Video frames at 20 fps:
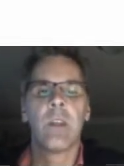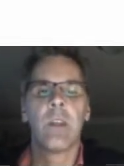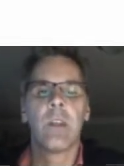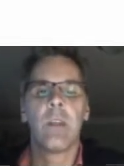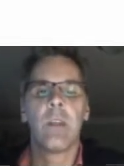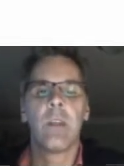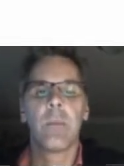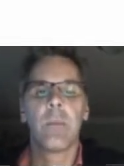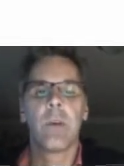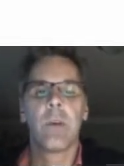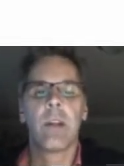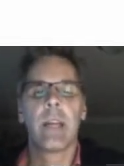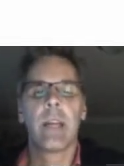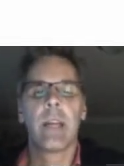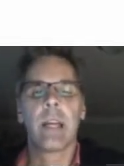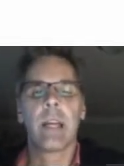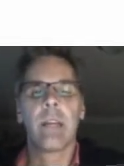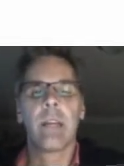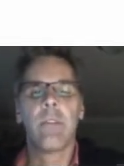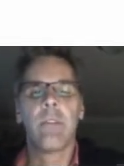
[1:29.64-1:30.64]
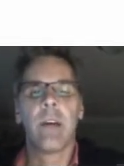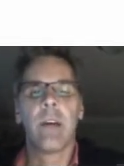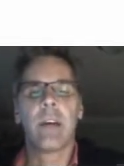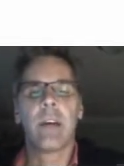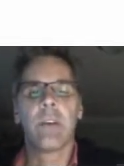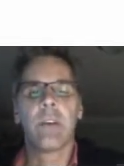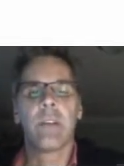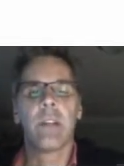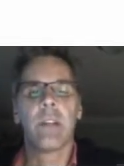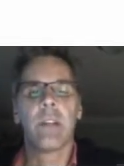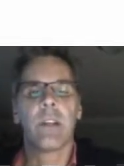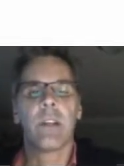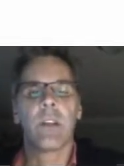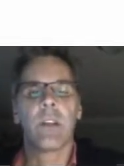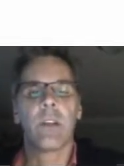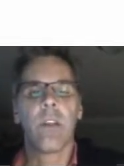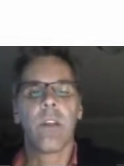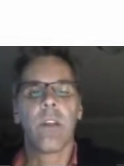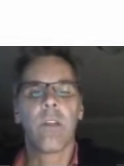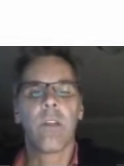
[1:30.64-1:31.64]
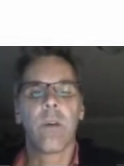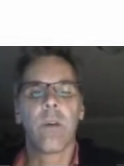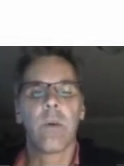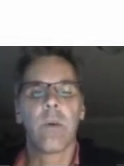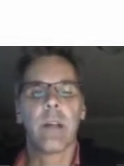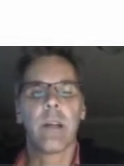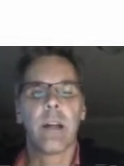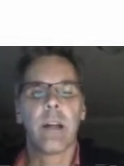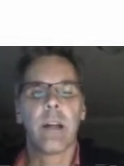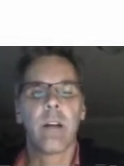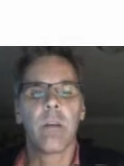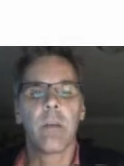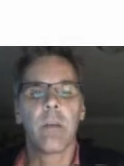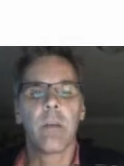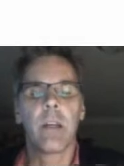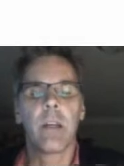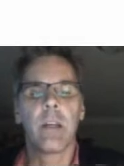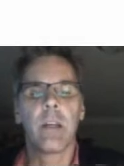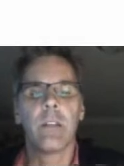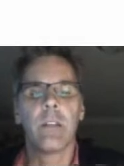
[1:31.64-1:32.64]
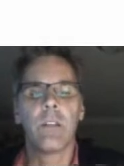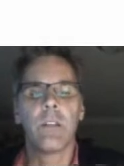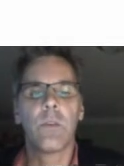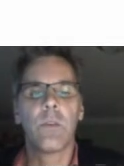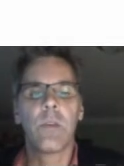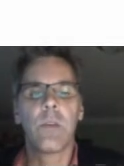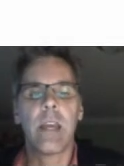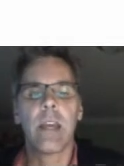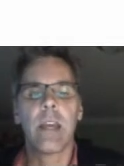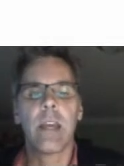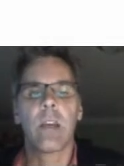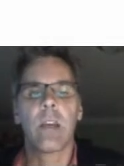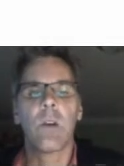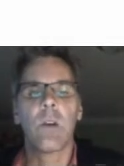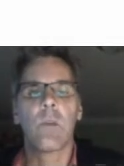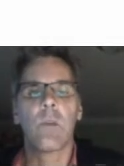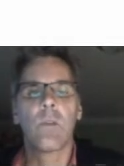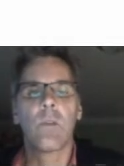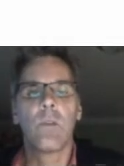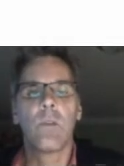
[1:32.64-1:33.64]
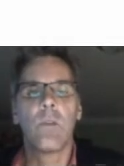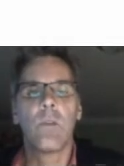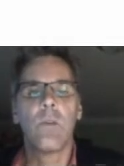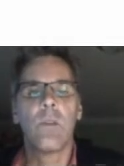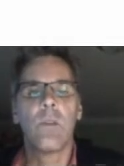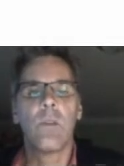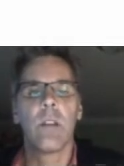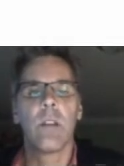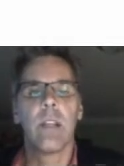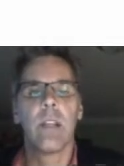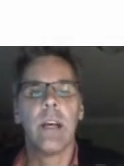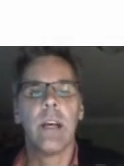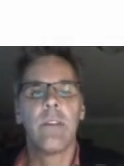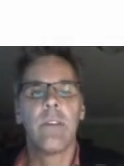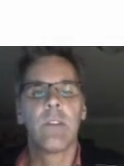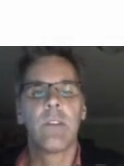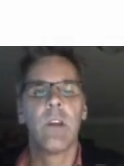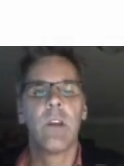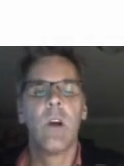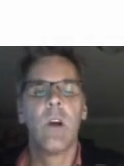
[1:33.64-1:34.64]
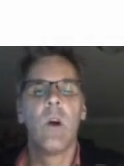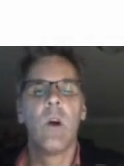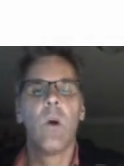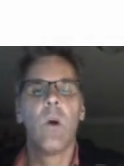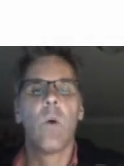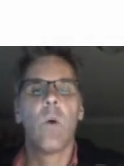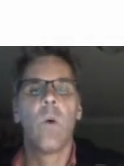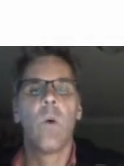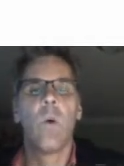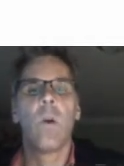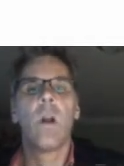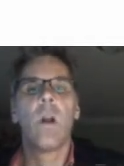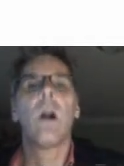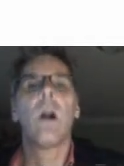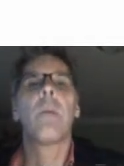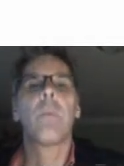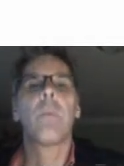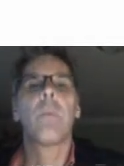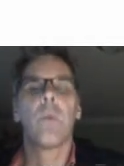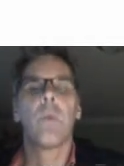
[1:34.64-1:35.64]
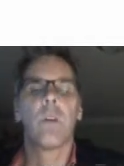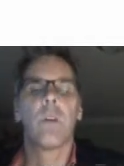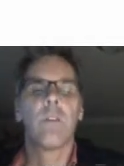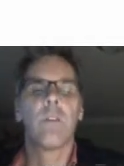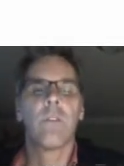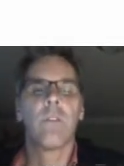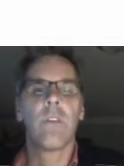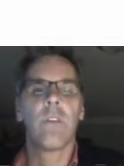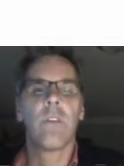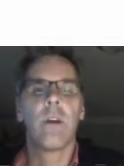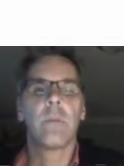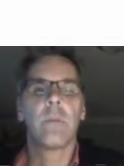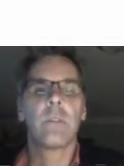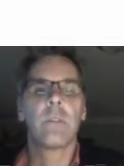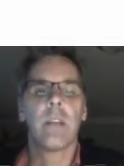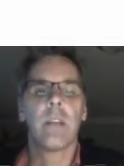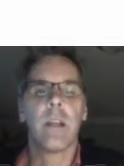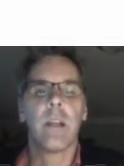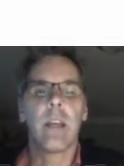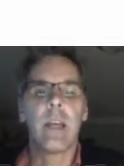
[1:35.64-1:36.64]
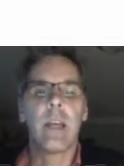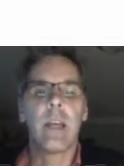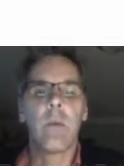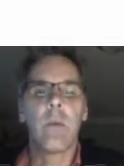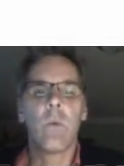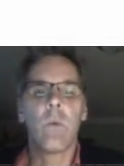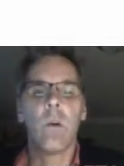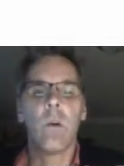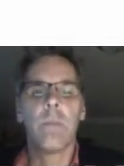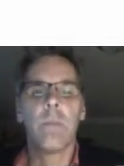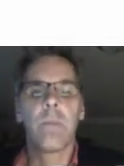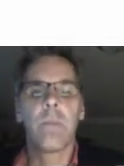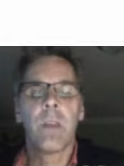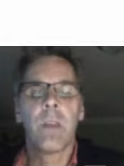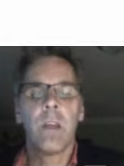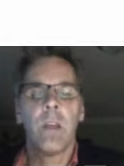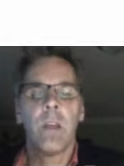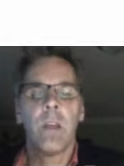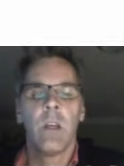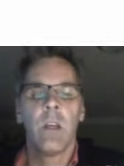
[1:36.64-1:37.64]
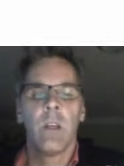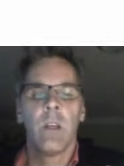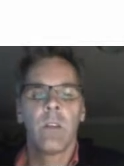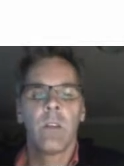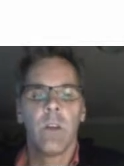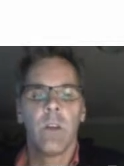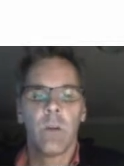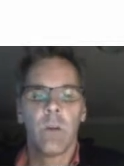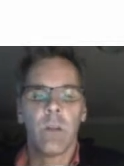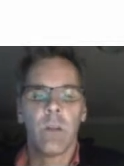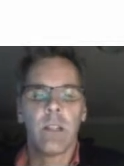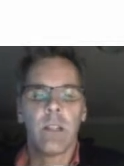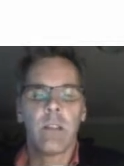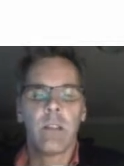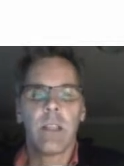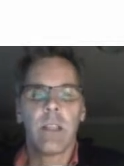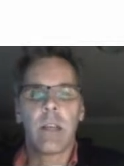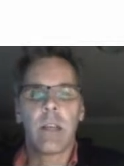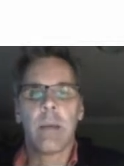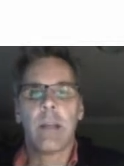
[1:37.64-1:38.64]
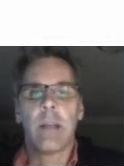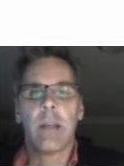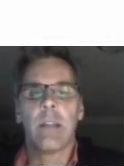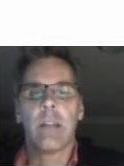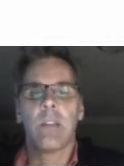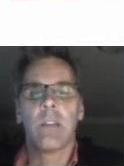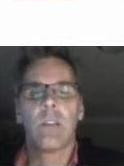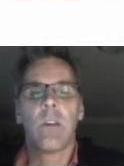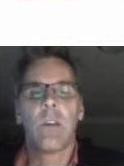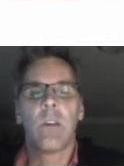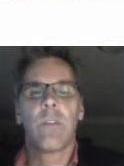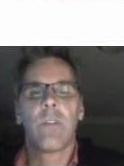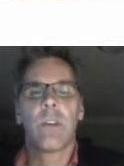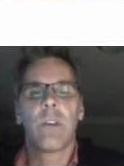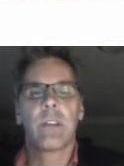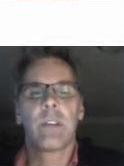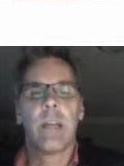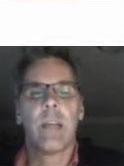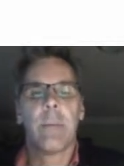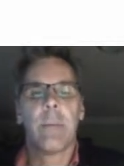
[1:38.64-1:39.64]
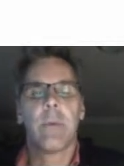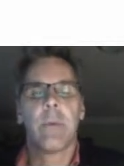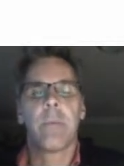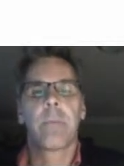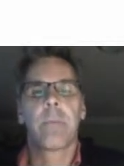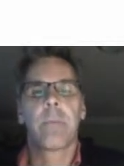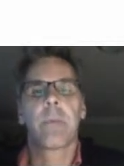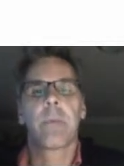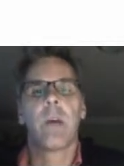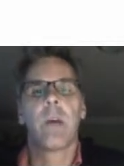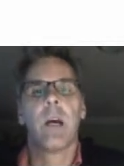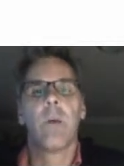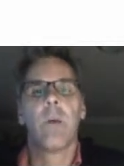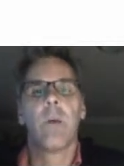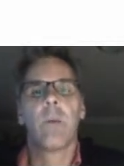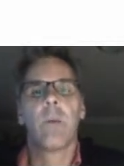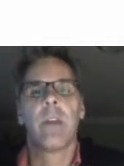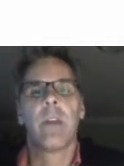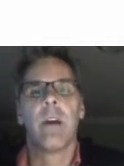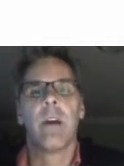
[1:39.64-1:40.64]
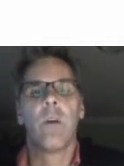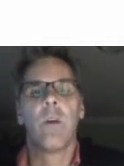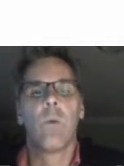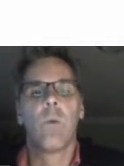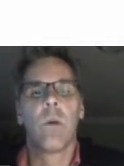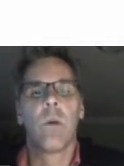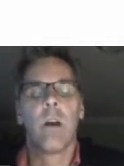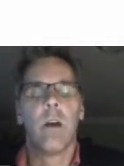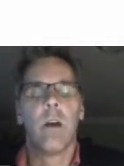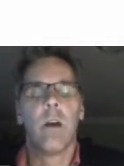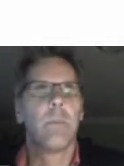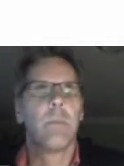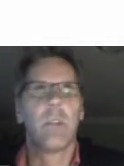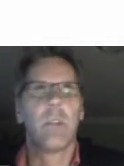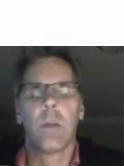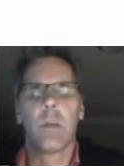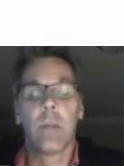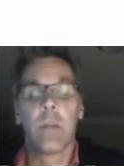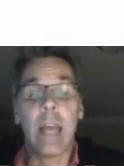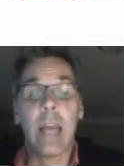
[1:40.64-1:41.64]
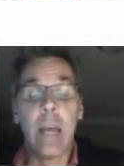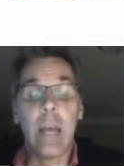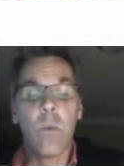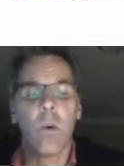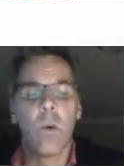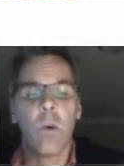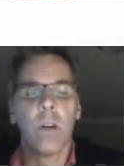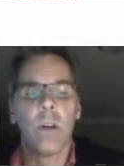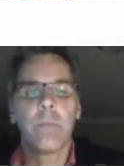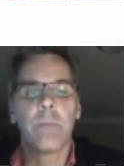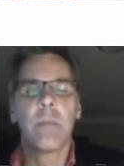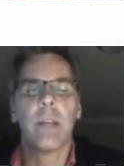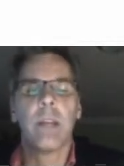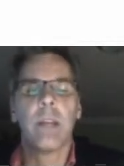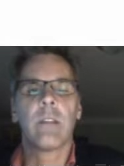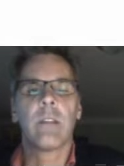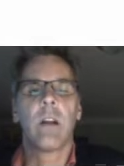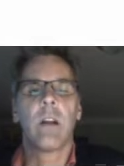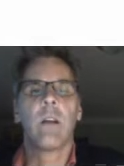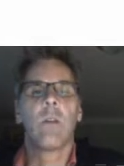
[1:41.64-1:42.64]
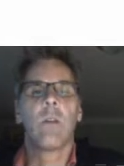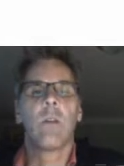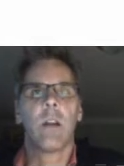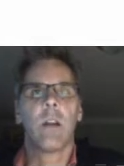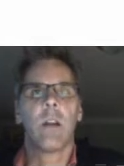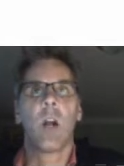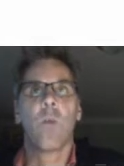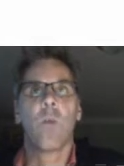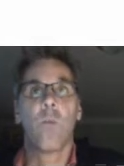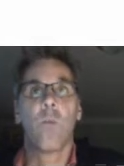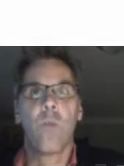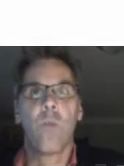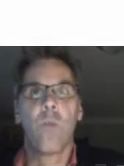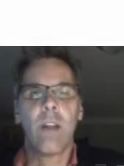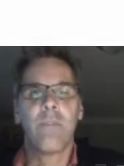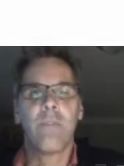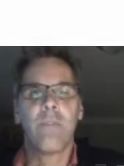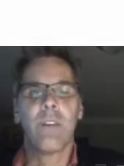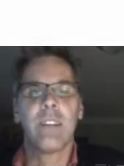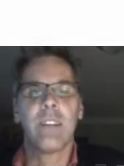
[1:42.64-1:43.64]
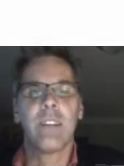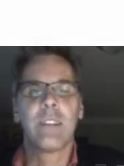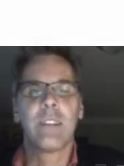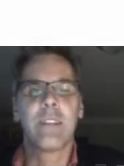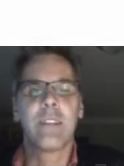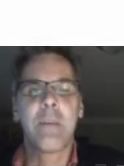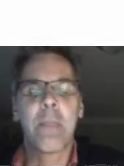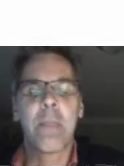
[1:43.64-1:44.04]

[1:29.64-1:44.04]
and you put a negative value in there, you're going to throw an error because you can't go to the left or upward from cell A1. So let's think about this. So for example, with A1 as our reference,